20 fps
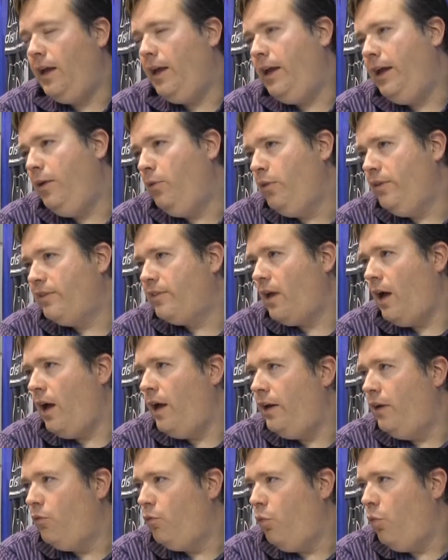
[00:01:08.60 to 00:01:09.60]
It was kind
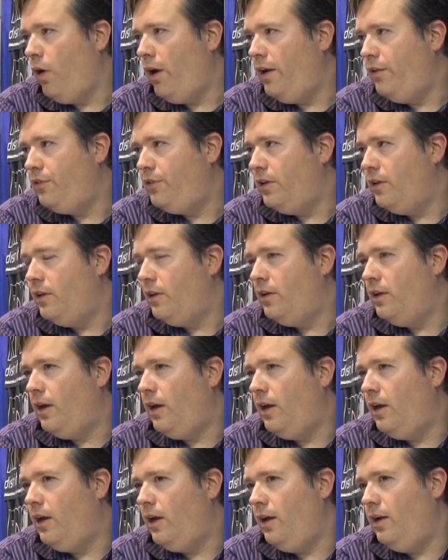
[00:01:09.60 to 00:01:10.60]
of what if
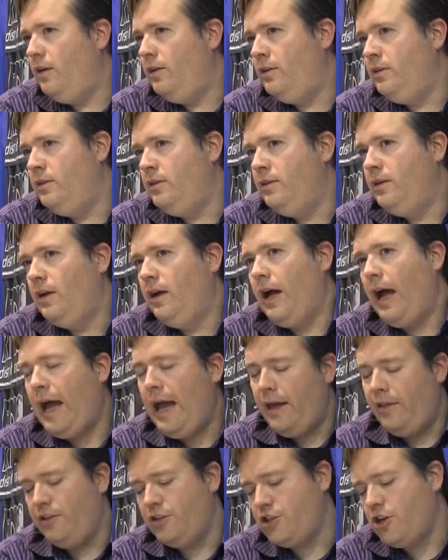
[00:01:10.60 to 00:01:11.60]
I
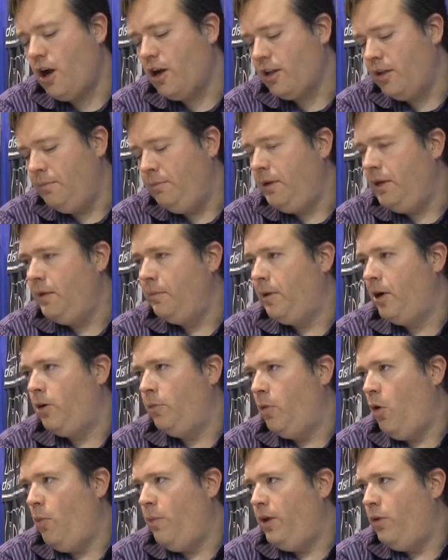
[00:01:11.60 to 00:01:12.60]
had this chocolate and peanut butter
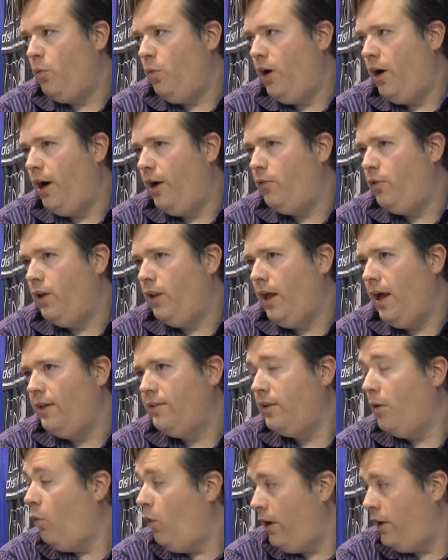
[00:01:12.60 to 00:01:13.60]
moment where I realized
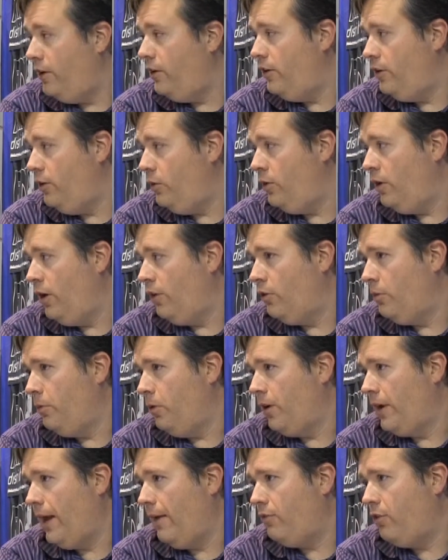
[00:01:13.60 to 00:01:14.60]
I wanted to do another
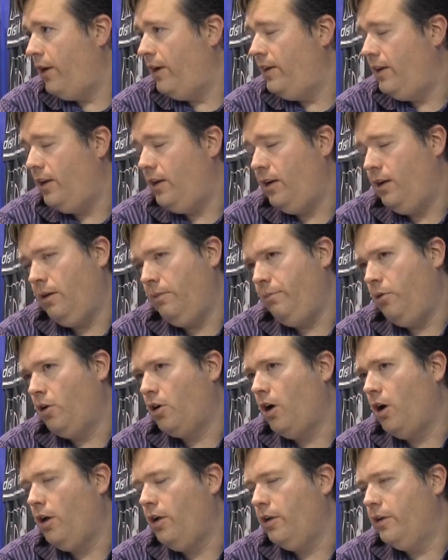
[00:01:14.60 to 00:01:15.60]
book after I did a book
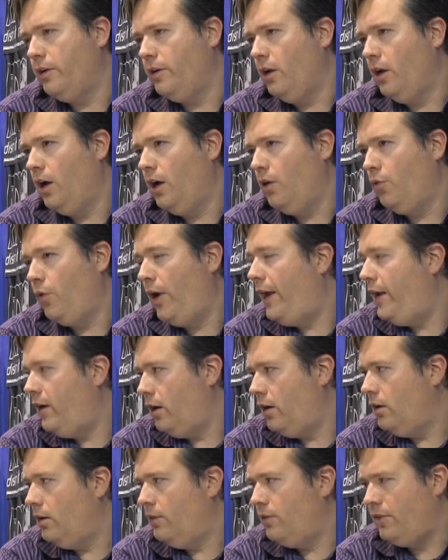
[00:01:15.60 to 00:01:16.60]
called
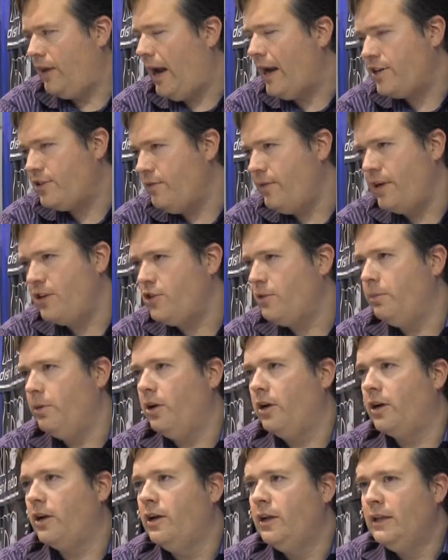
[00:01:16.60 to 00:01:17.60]
Raider. It was an action-adventure book.
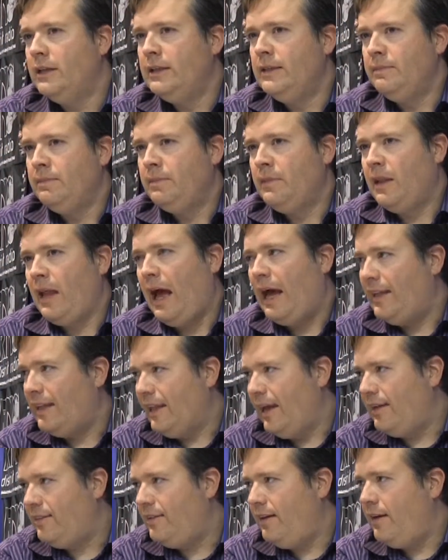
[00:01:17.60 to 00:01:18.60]
I
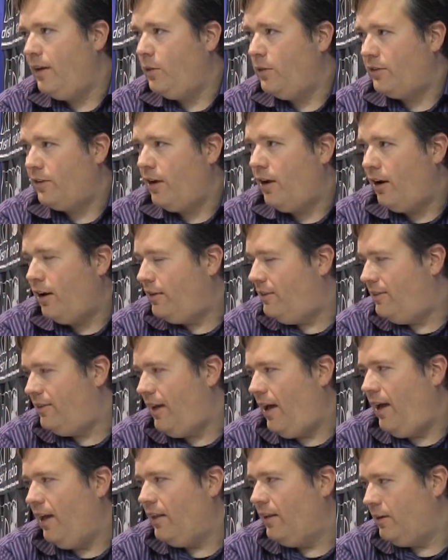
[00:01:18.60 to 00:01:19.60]
liked it. It was a hard
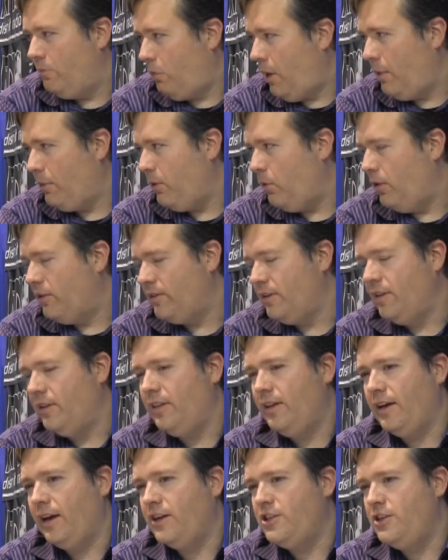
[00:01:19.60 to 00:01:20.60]
sell and probably wasn't the
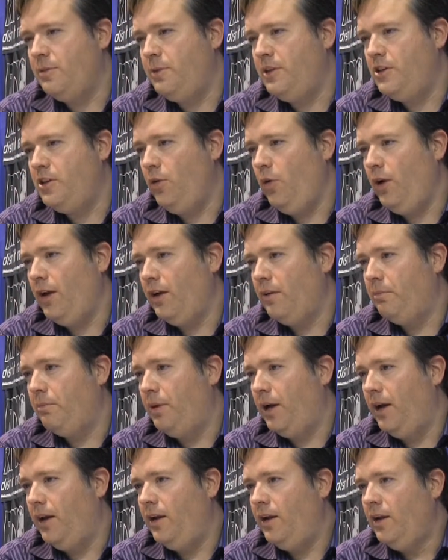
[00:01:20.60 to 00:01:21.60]
thing I should be doing,
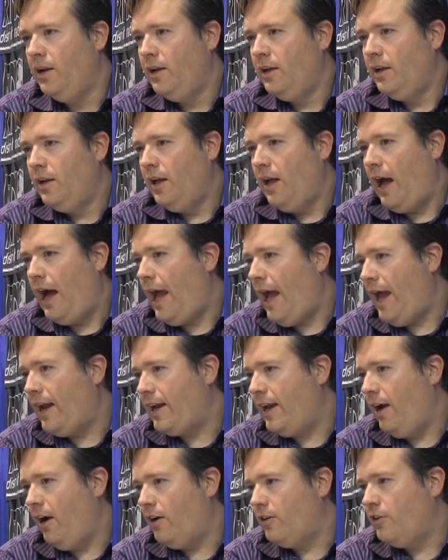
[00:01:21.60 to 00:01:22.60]
but I had
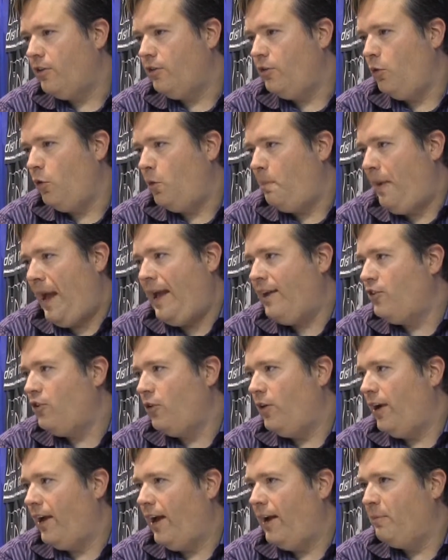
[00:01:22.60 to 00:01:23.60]
characters who were
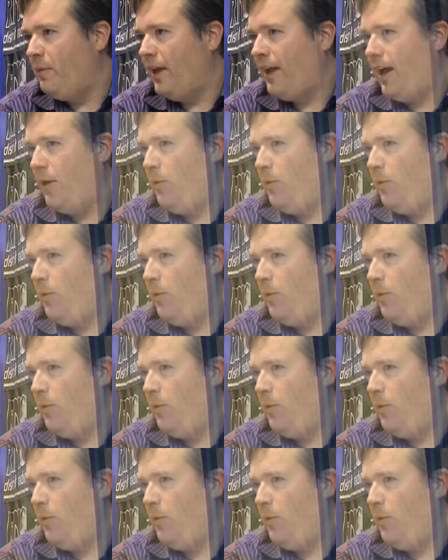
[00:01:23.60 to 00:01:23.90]
bantering, and I'm like, I